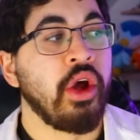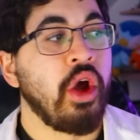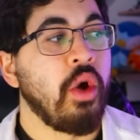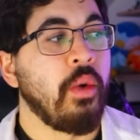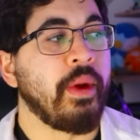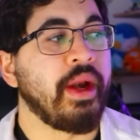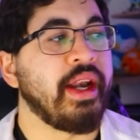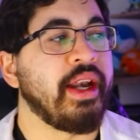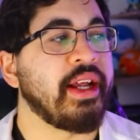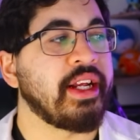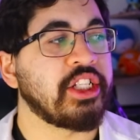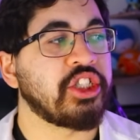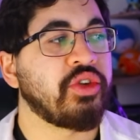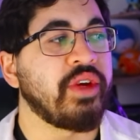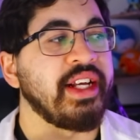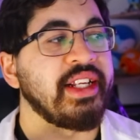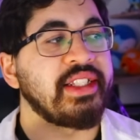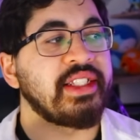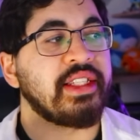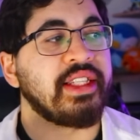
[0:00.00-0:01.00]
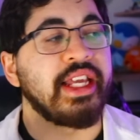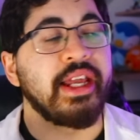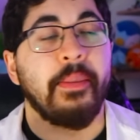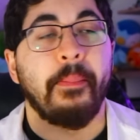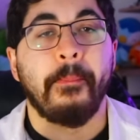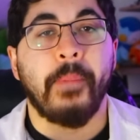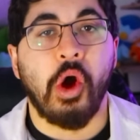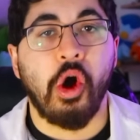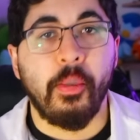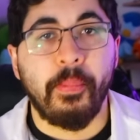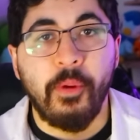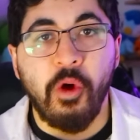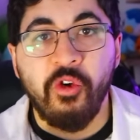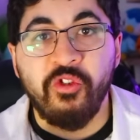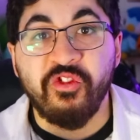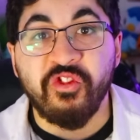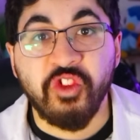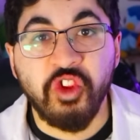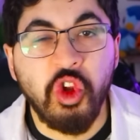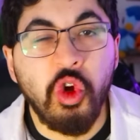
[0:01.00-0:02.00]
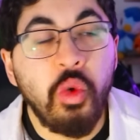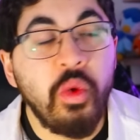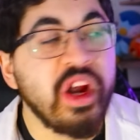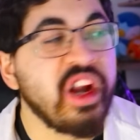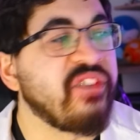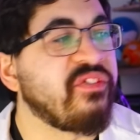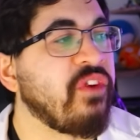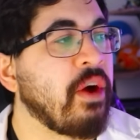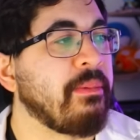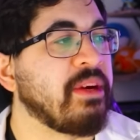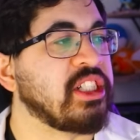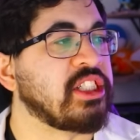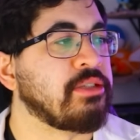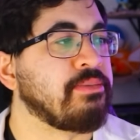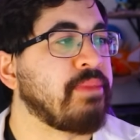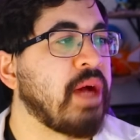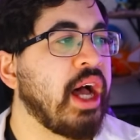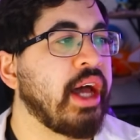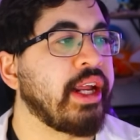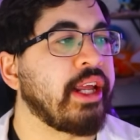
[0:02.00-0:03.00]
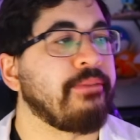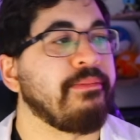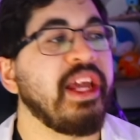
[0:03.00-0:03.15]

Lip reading: when it excretes the purple fluid from its body,